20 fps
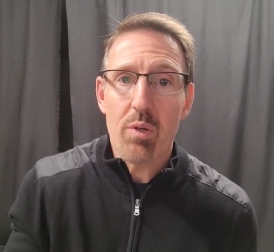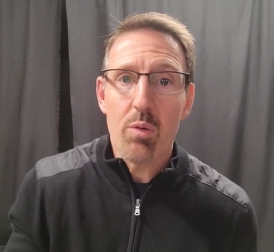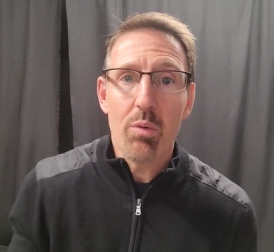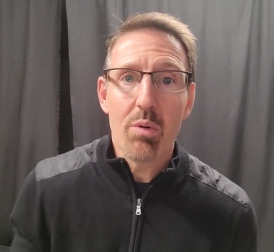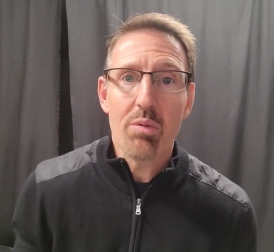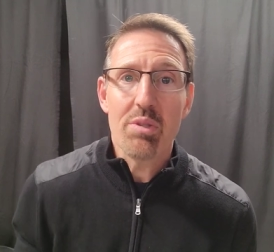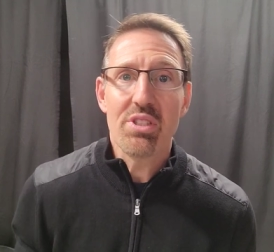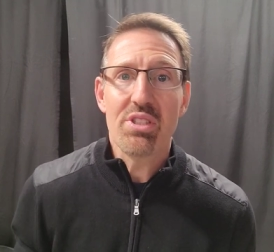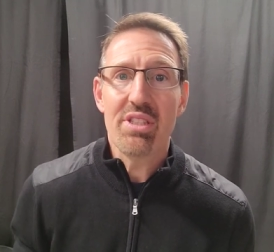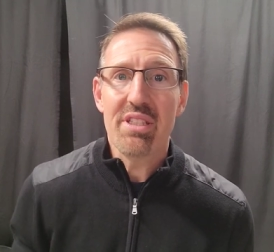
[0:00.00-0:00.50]

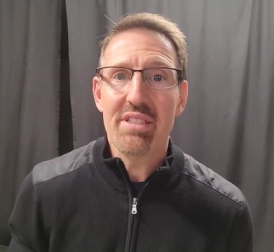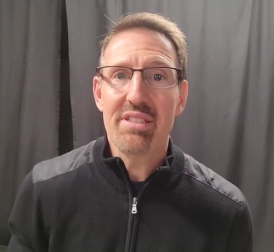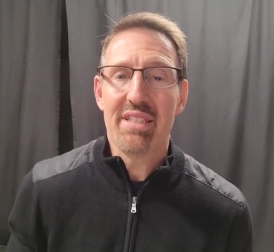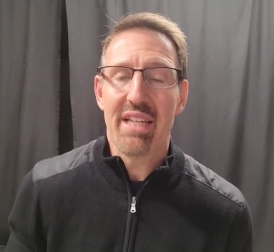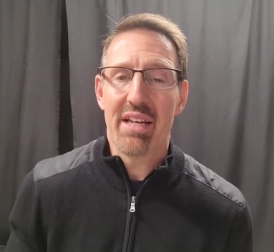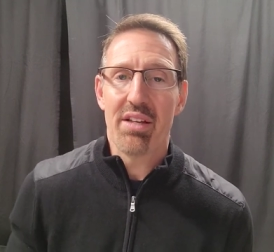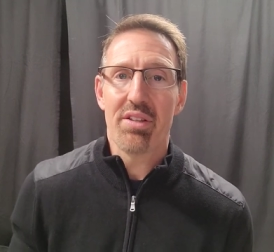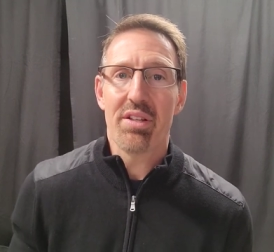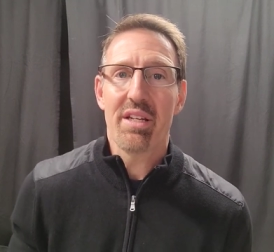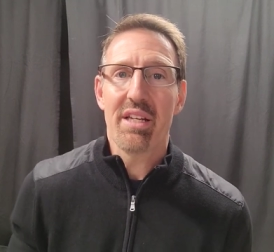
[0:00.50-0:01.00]
Well, when she's
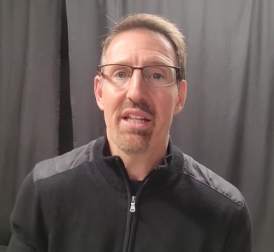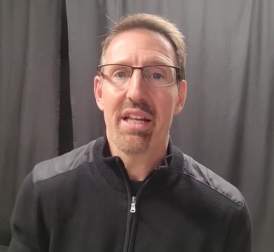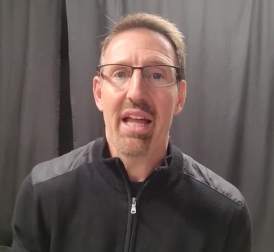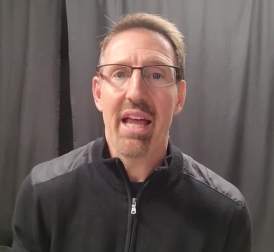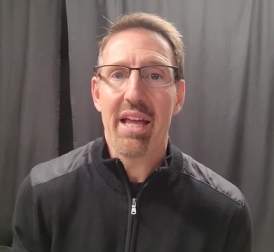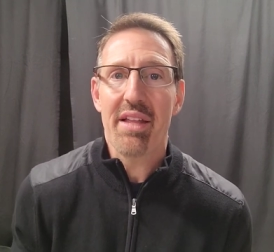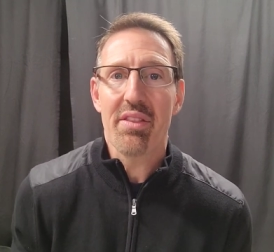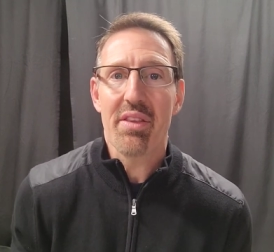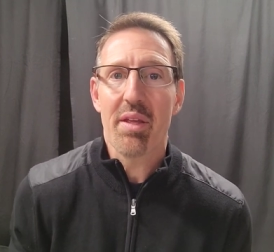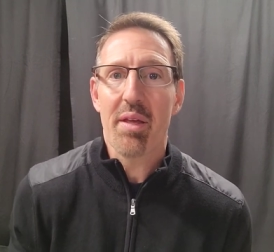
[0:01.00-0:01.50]
yelling
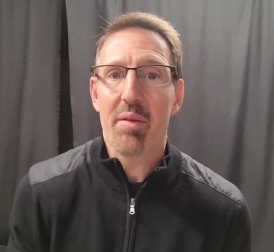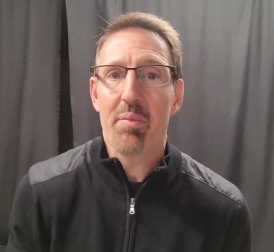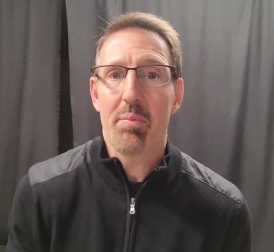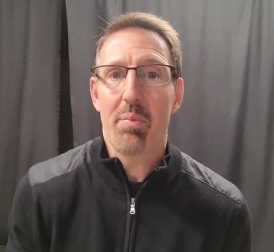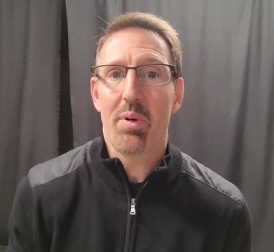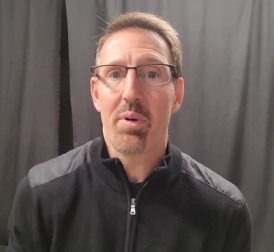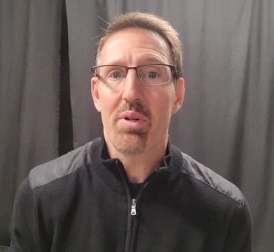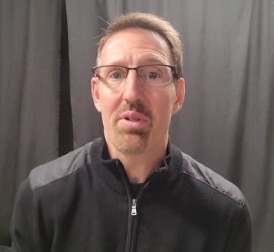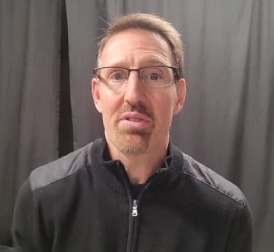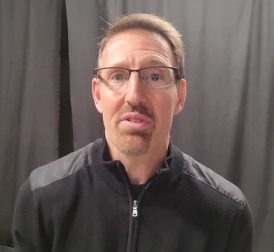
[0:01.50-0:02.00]
at
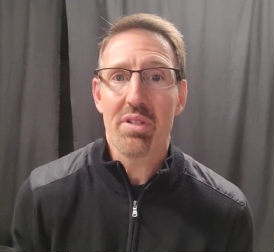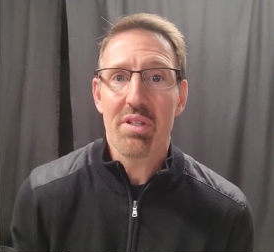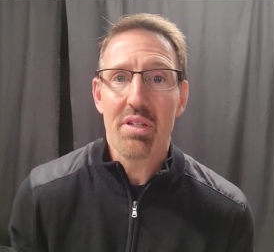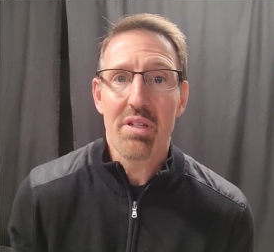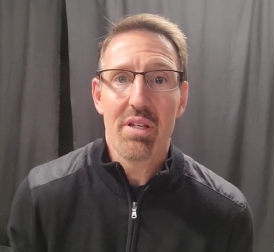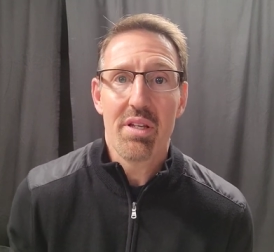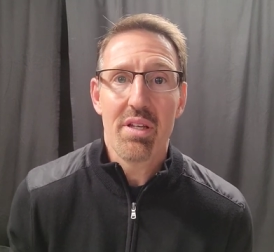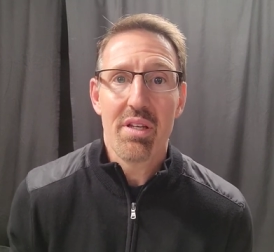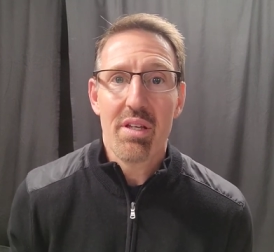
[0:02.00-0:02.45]
that person,